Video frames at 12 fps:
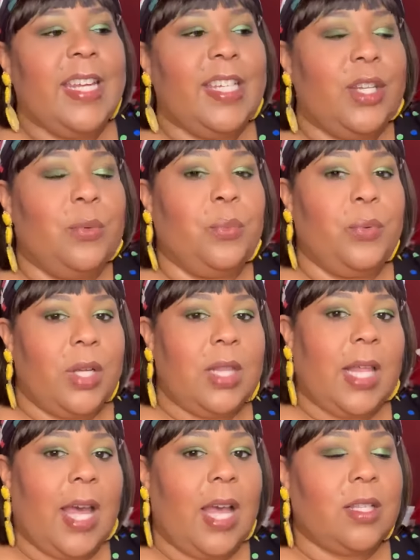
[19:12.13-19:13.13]
didn't
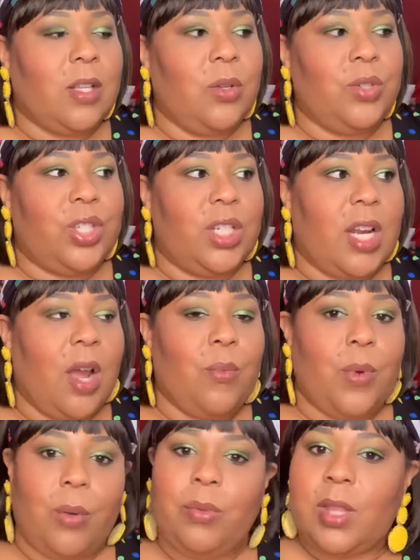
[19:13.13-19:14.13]
realize, oh shit, I
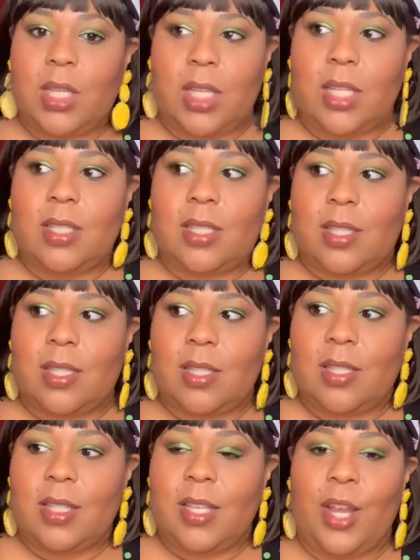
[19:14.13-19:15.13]
wrote this
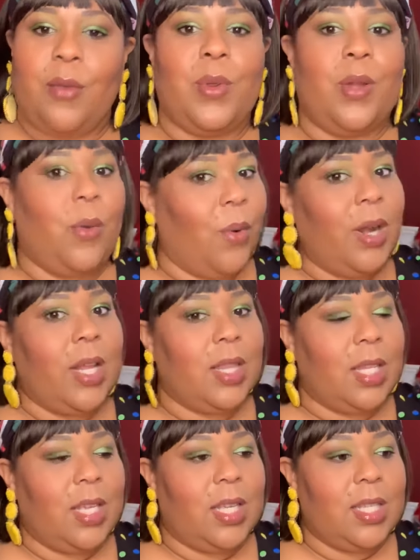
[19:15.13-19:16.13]
and
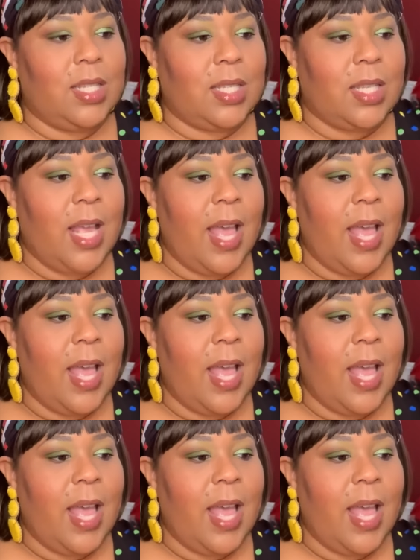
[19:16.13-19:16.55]
recorded this,